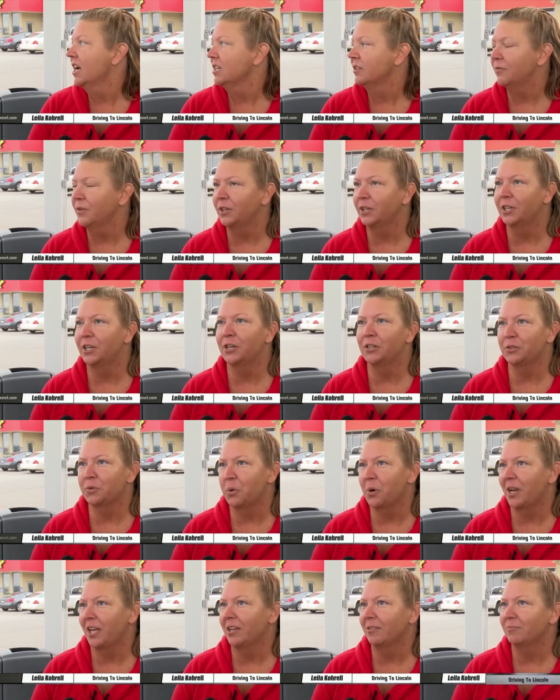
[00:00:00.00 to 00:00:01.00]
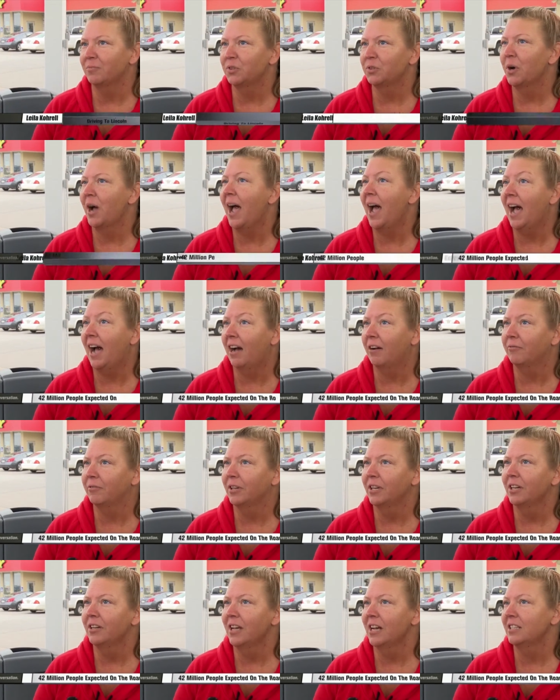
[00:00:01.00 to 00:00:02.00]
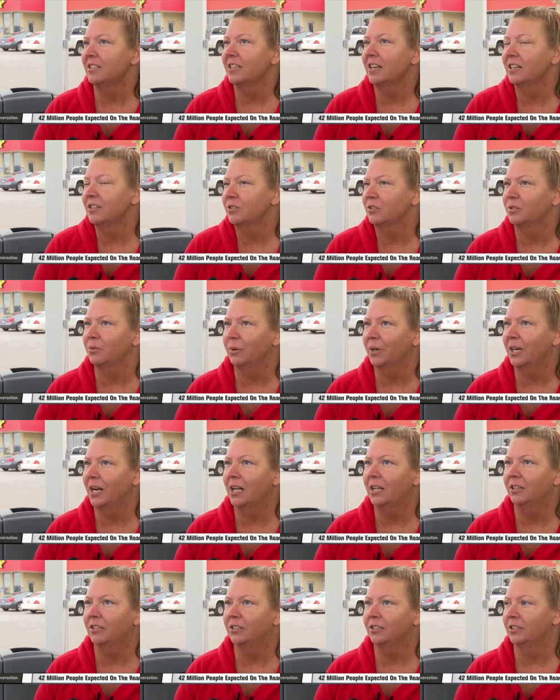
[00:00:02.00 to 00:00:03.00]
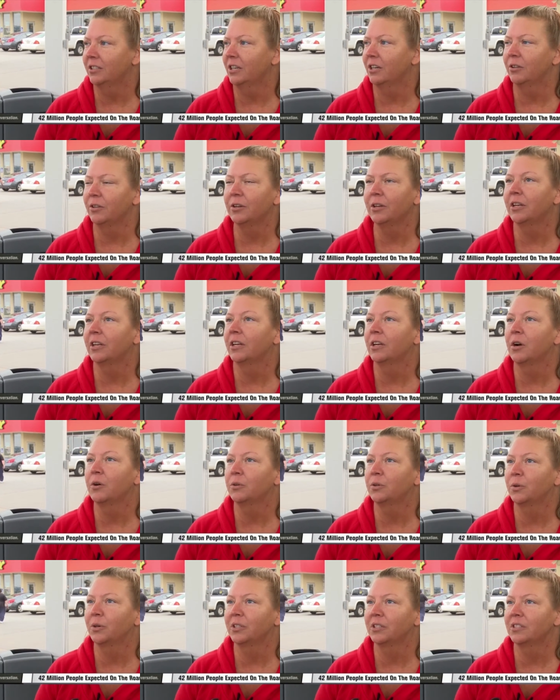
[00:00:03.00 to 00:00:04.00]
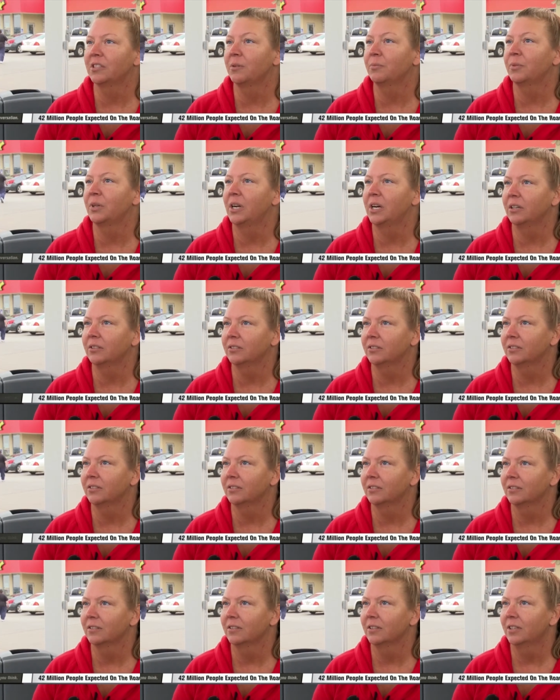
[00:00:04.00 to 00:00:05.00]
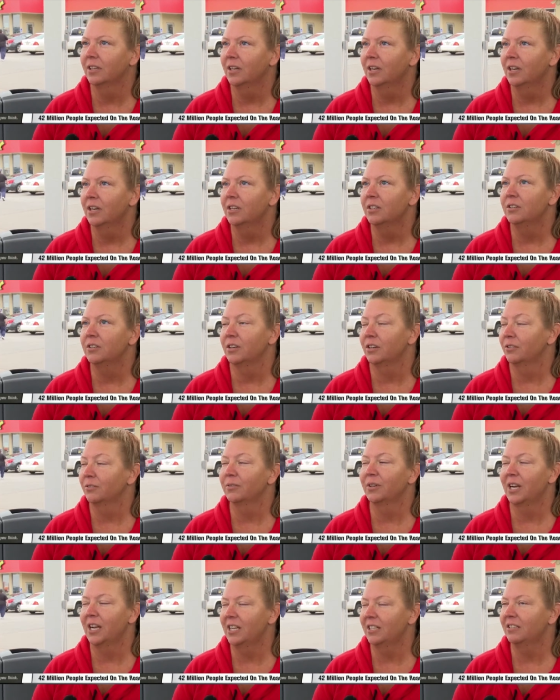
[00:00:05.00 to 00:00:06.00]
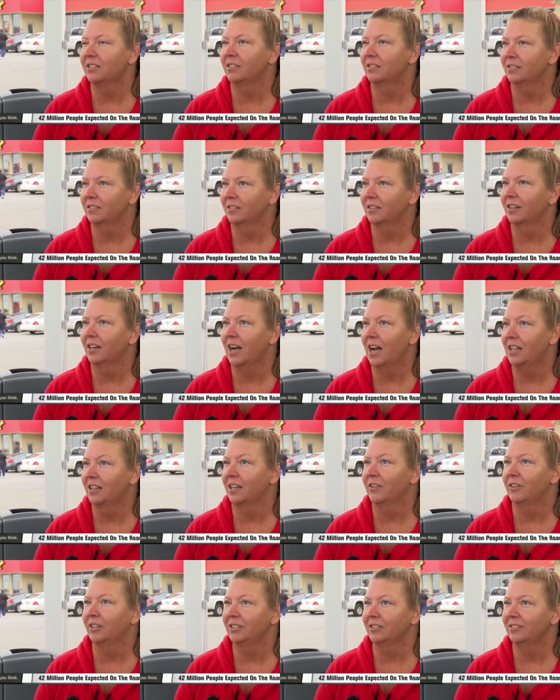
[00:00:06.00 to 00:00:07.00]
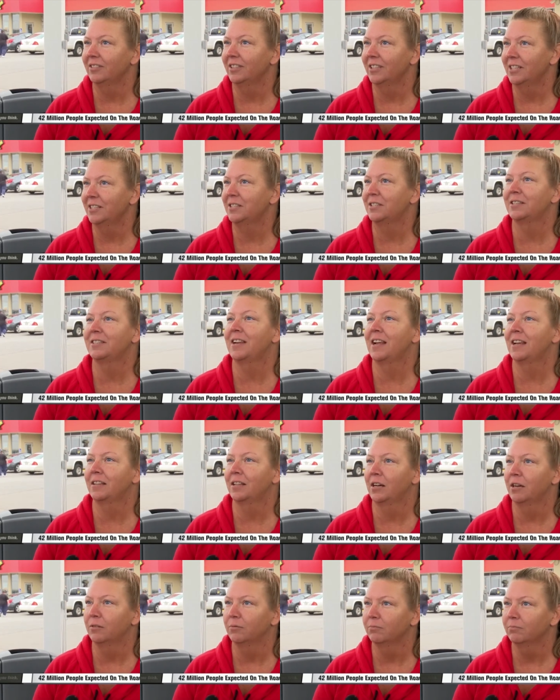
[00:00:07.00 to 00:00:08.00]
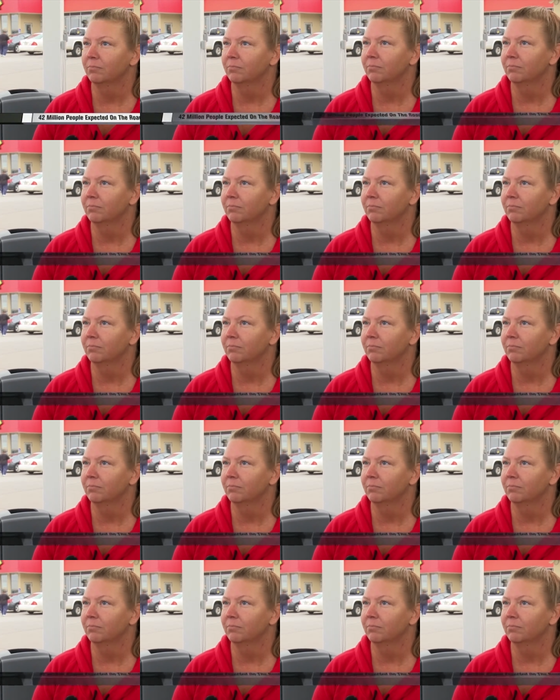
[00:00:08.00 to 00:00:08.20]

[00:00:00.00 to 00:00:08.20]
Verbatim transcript: I just filled it on 20, so half. That's an extra $20, you know, that can go towards something else. So it's, I love it. it needs to stay low.